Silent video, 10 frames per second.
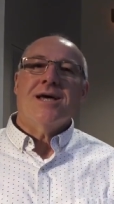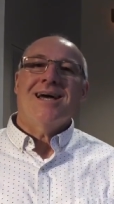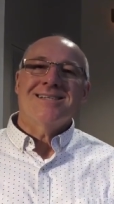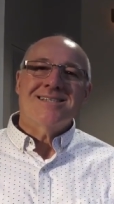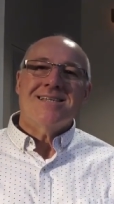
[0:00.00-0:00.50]

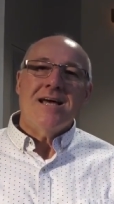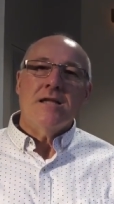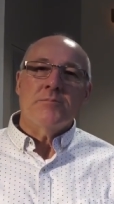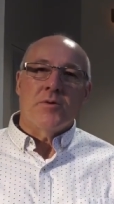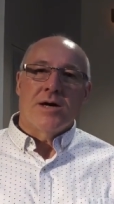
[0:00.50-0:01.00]
and
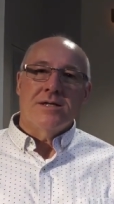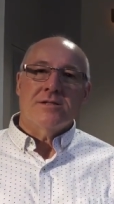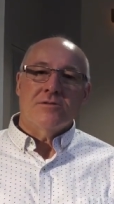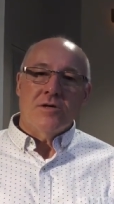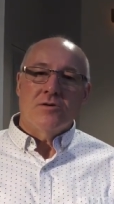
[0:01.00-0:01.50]

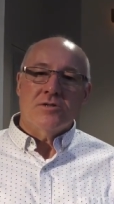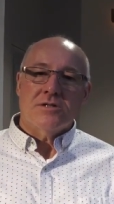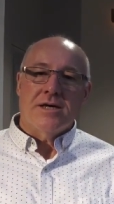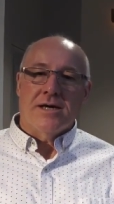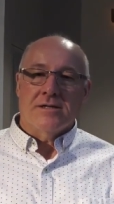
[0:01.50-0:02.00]
celebrates those
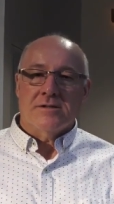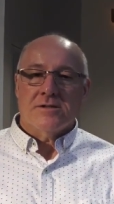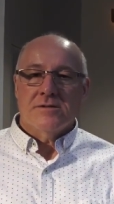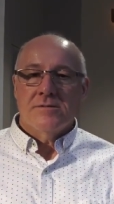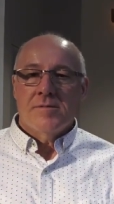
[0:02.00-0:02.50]

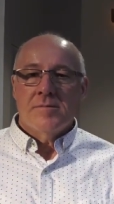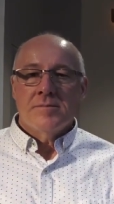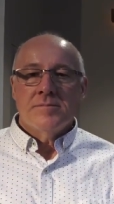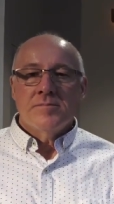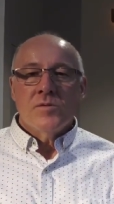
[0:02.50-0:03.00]
things.
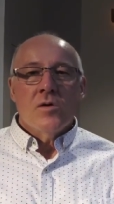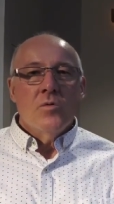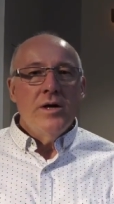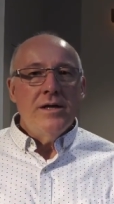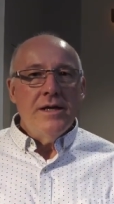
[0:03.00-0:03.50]

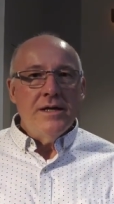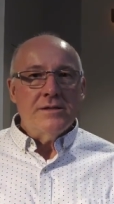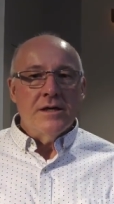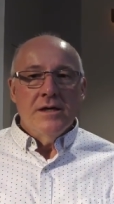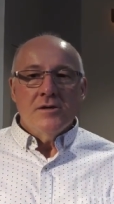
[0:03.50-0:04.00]
We need
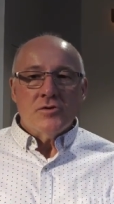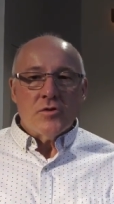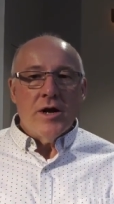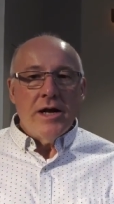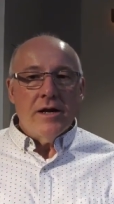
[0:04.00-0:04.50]
to
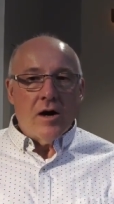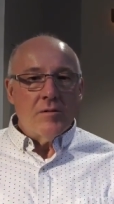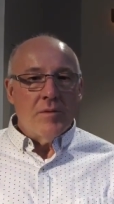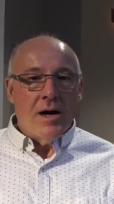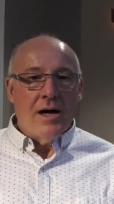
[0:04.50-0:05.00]
train
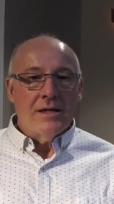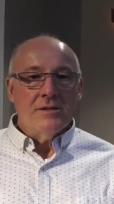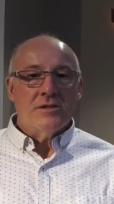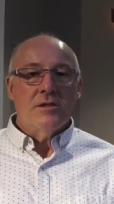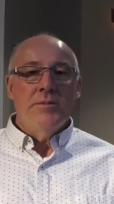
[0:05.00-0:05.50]
our
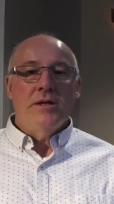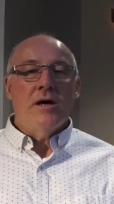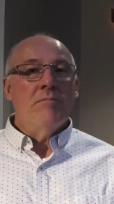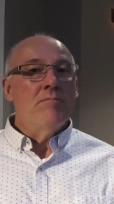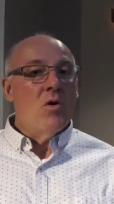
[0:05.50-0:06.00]
minds to
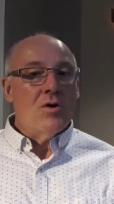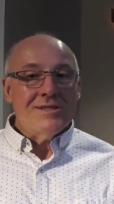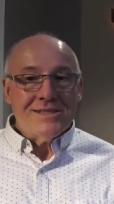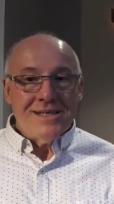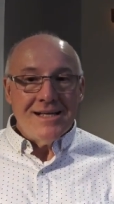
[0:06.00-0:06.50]
become more
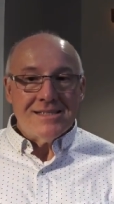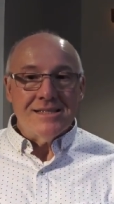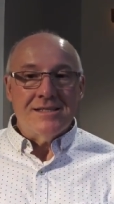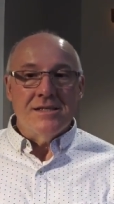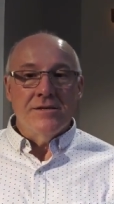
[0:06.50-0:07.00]

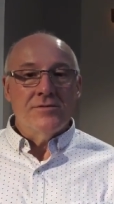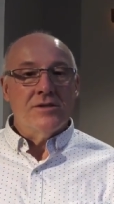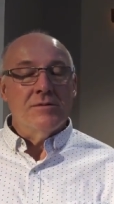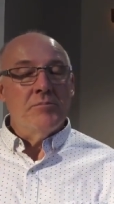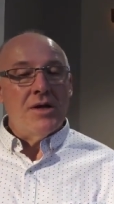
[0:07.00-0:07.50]
sensitive
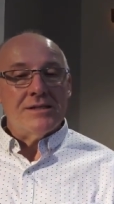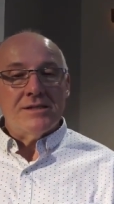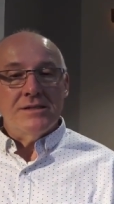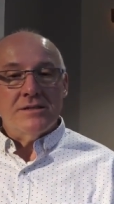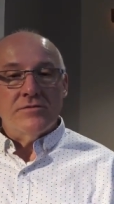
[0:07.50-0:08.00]
to the
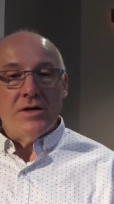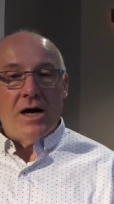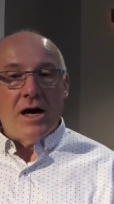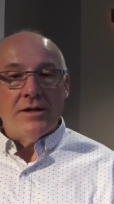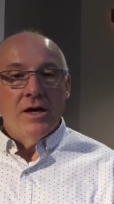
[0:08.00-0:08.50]
blessings of
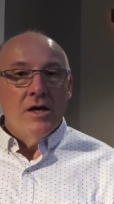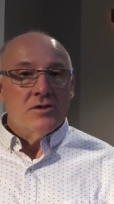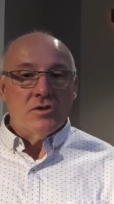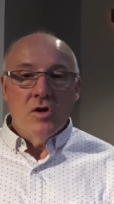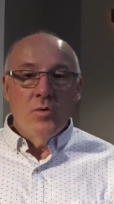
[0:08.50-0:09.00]
God
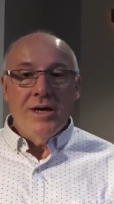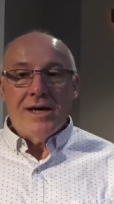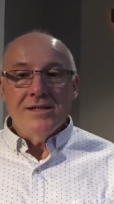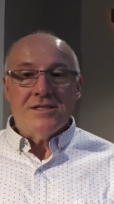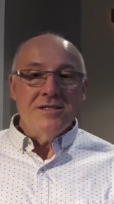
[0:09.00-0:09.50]
so we
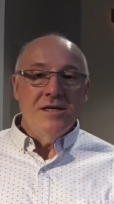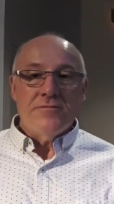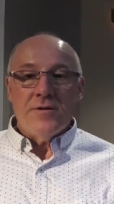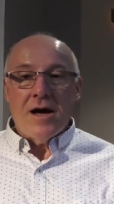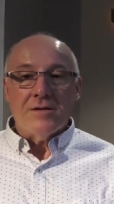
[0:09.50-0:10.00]
can
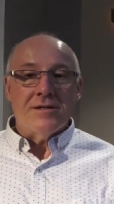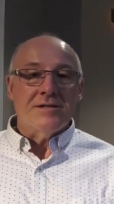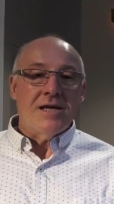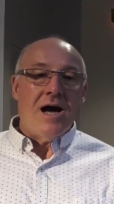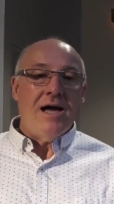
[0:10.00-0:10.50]
sniff out the
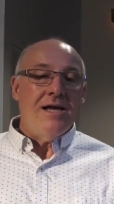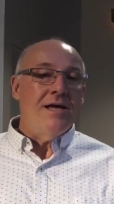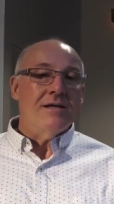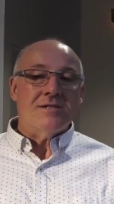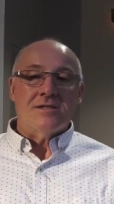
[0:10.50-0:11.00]

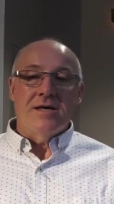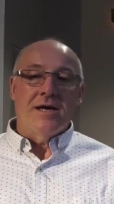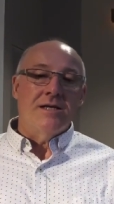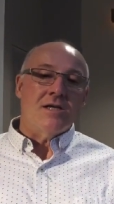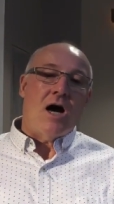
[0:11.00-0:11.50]
tiniest
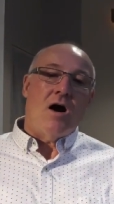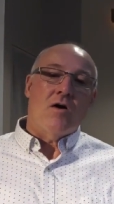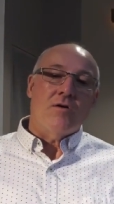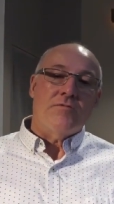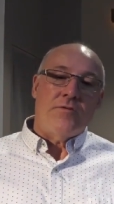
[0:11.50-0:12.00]
things
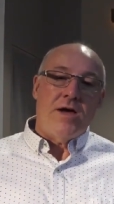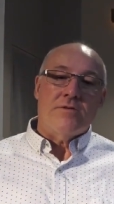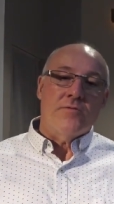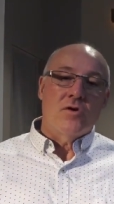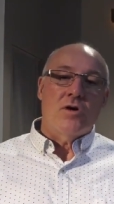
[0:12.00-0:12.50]
our
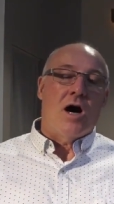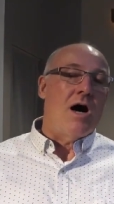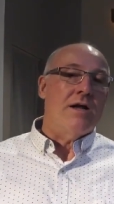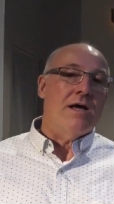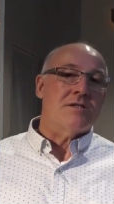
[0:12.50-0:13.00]
faithful
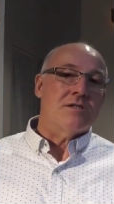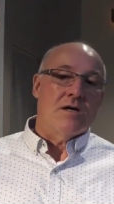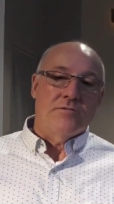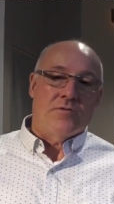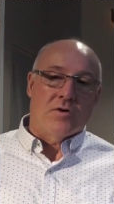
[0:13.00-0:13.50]
God has
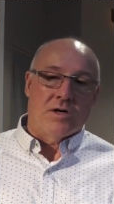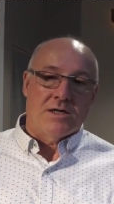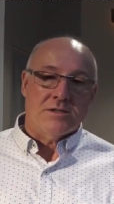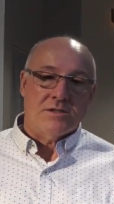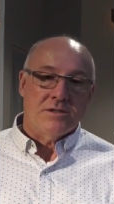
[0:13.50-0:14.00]
done for
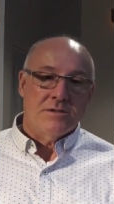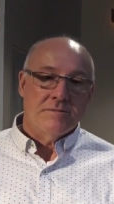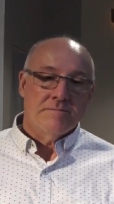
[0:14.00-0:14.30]
us.